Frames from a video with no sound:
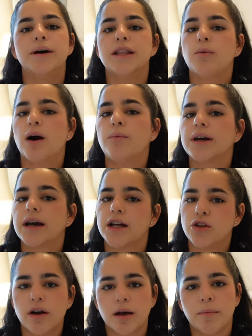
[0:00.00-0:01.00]
But the one we're gonna
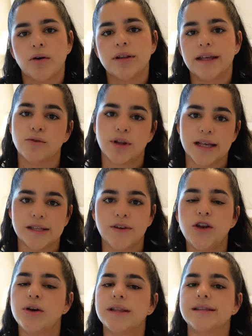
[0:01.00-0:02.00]
talk about in today's
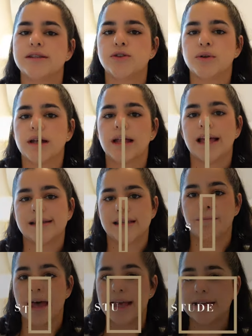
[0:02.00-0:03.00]
video, it's student
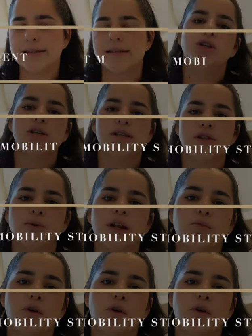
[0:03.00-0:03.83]
SMS, which is student